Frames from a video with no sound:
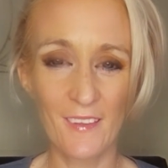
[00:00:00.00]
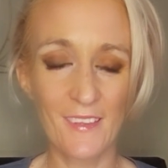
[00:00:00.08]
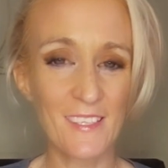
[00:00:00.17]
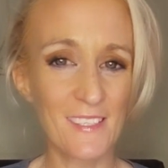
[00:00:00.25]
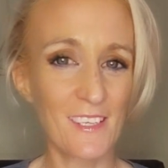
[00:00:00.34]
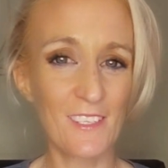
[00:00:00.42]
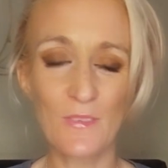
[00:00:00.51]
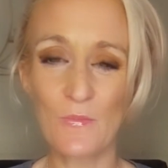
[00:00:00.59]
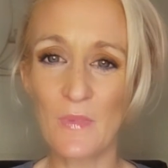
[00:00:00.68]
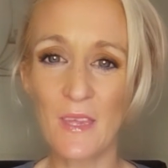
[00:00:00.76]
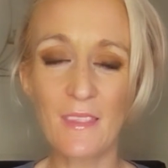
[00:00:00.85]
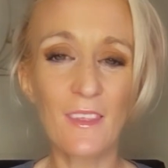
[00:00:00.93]
This
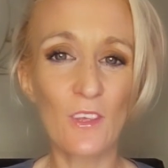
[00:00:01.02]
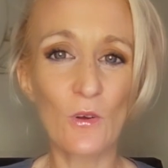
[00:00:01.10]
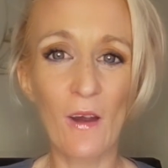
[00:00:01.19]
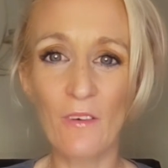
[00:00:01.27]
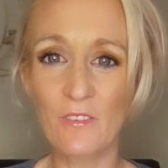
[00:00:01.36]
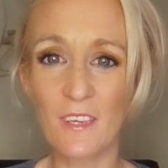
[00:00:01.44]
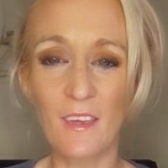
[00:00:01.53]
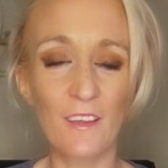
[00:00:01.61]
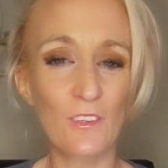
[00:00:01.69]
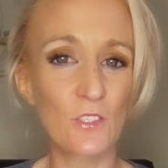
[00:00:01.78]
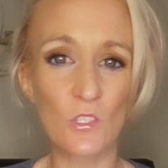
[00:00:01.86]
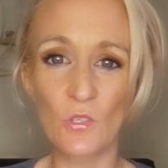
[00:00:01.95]
doesn't mean that you have to get
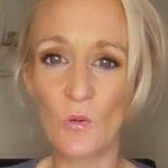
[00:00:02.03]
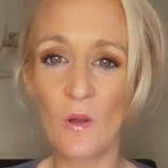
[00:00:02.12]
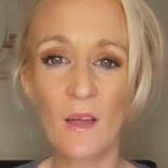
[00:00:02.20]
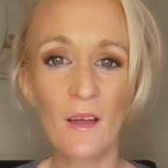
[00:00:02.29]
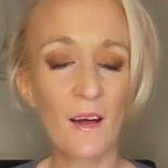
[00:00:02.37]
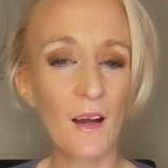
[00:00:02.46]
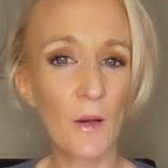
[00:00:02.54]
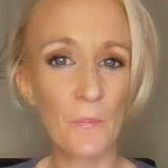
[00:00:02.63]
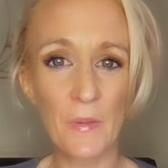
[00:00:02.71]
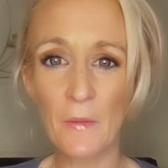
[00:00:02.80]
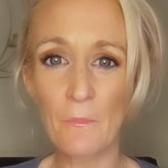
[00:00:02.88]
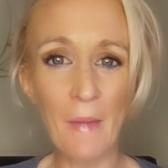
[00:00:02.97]
into a
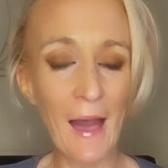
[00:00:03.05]
big